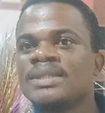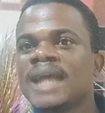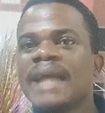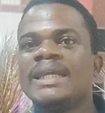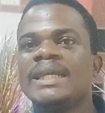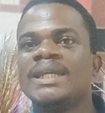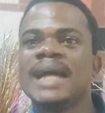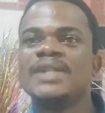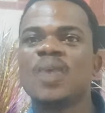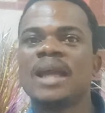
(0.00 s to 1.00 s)
And in
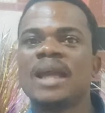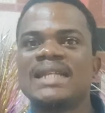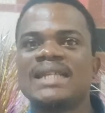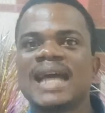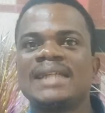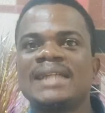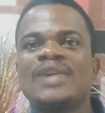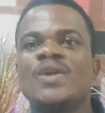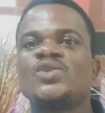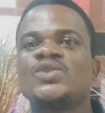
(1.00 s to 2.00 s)
that 1 letter, they
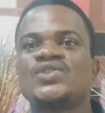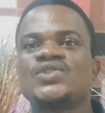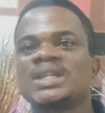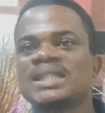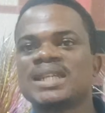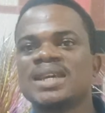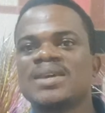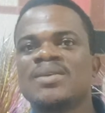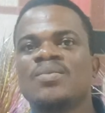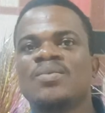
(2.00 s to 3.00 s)
are not too strict
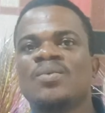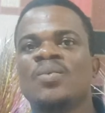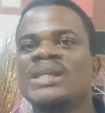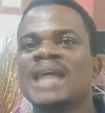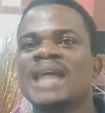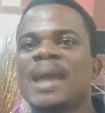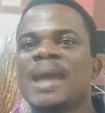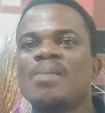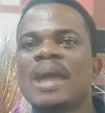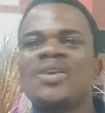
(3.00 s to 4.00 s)
with
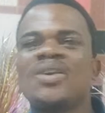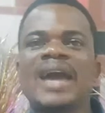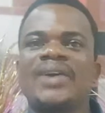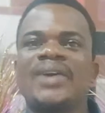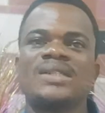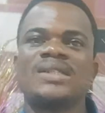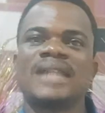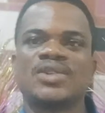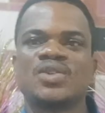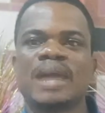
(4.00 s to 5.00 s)
minor errors
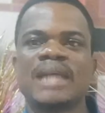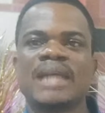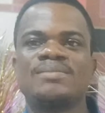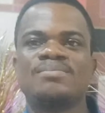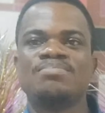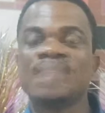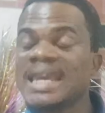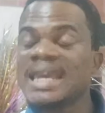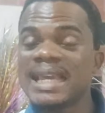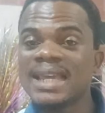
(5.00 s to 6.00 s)
that you might
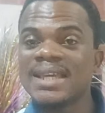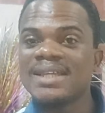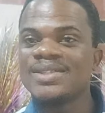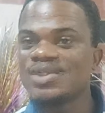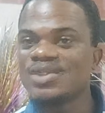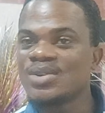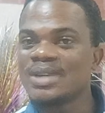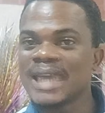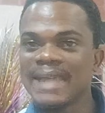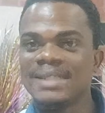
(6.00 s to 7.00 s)
make. Do
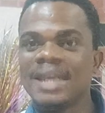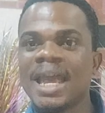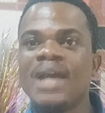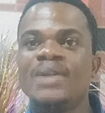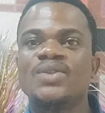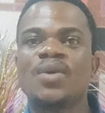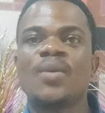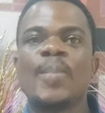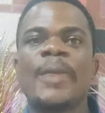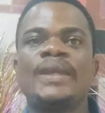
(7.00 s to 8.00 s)
you get?
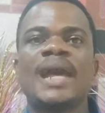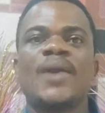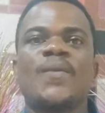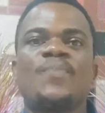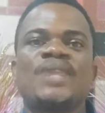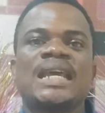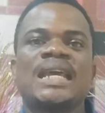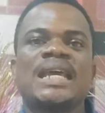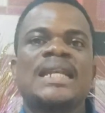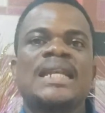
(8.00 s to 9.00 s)
So now,
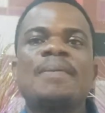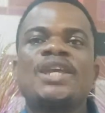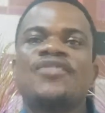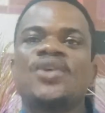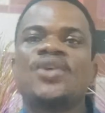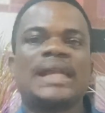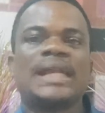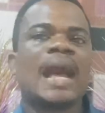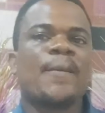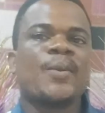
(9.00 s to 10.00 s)
let me give you an
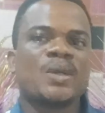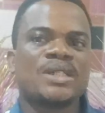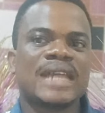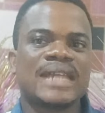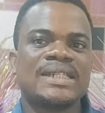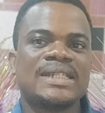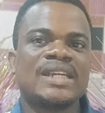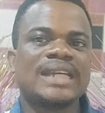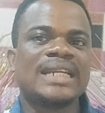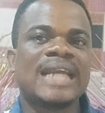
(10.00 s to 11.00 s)
approach that is
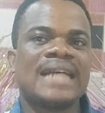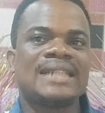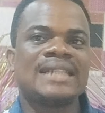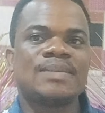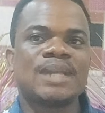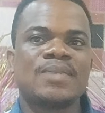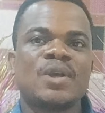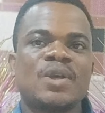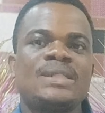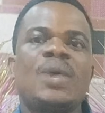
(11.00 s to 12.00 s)
generally acceptable,
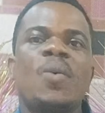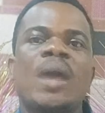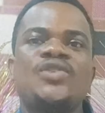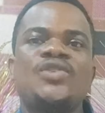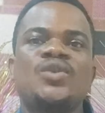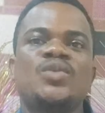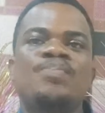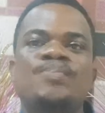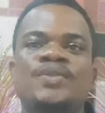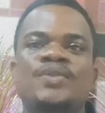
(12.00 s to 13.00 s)
because they want you
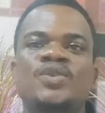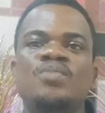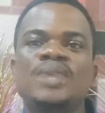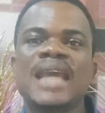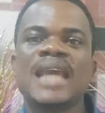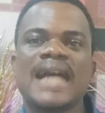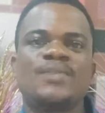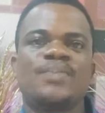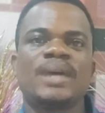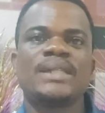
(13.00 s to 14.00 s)
to be
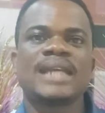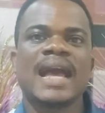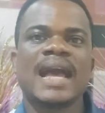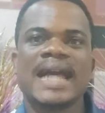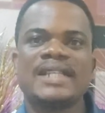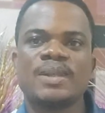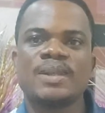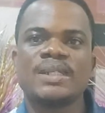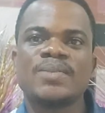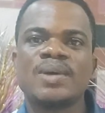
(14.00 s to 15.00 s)
as practical as
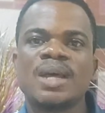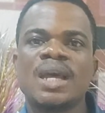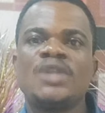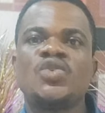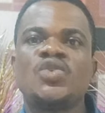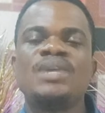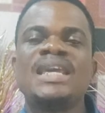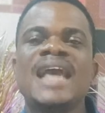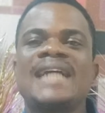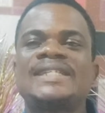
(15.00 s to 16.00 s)
possible, to
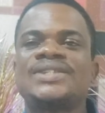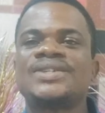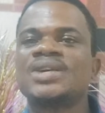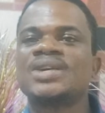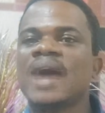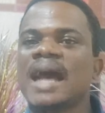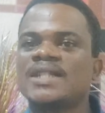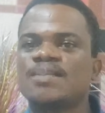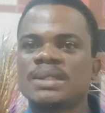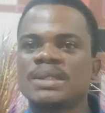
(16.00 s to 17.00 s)
be as real
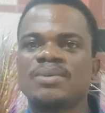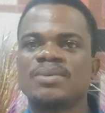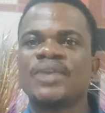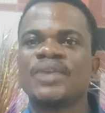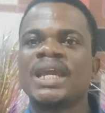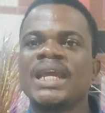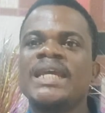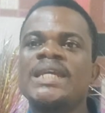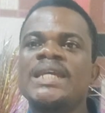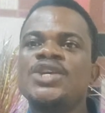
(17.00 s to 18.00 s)
as possible.
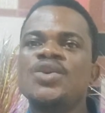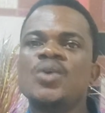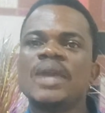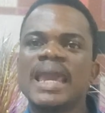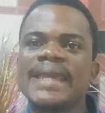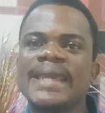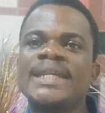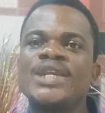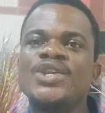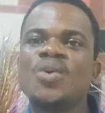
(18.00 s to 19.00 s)
In the UK,
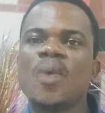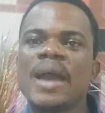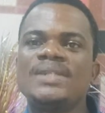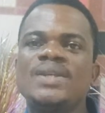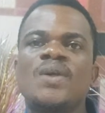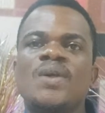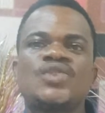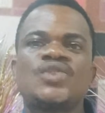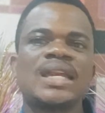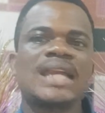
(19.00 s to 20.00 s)
in the US,
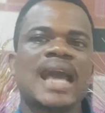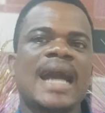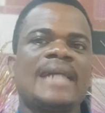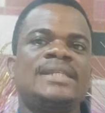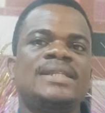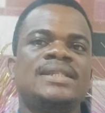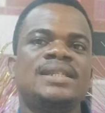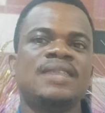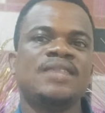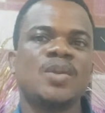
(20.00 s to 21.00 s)
Australia, and in the
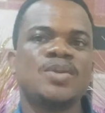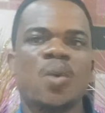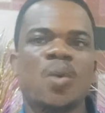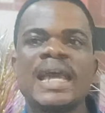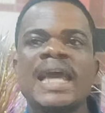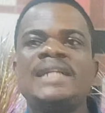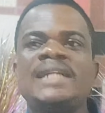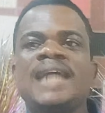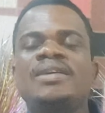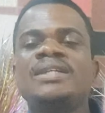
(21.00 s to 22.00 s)
developed world,
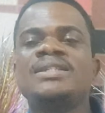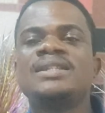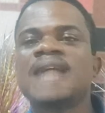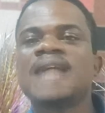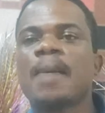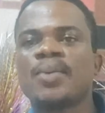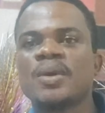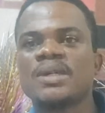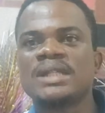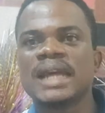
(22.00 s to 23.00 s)
there is this
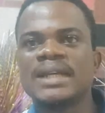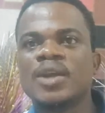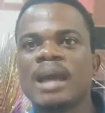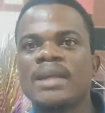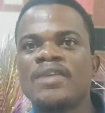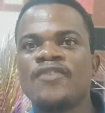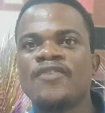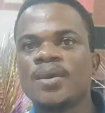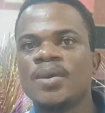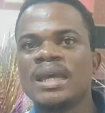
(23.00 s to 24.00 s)
approach that they normally
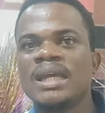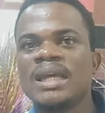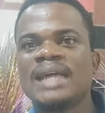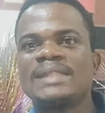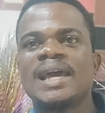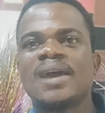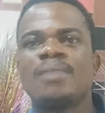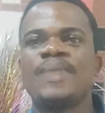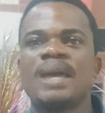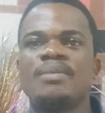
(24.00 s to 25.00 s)
follow that
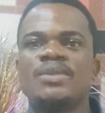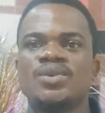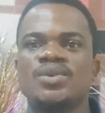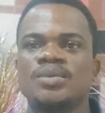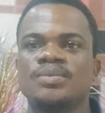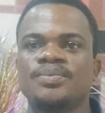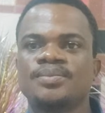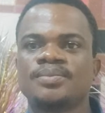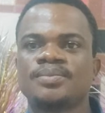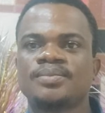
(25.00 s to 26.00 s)
help them to,
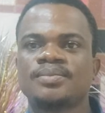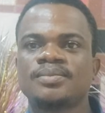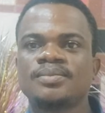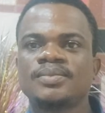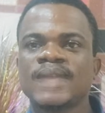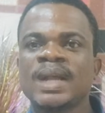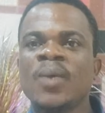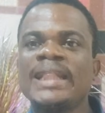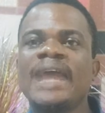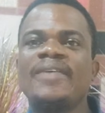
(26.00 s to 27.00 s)

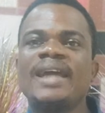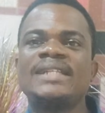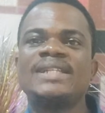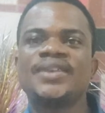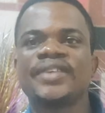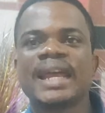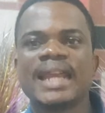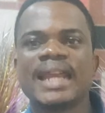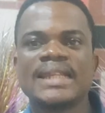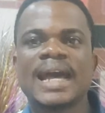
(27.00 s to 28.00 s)
when they are writing
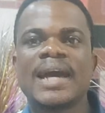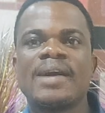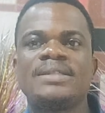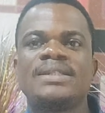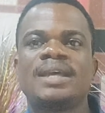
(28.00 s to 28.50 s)
referral letters,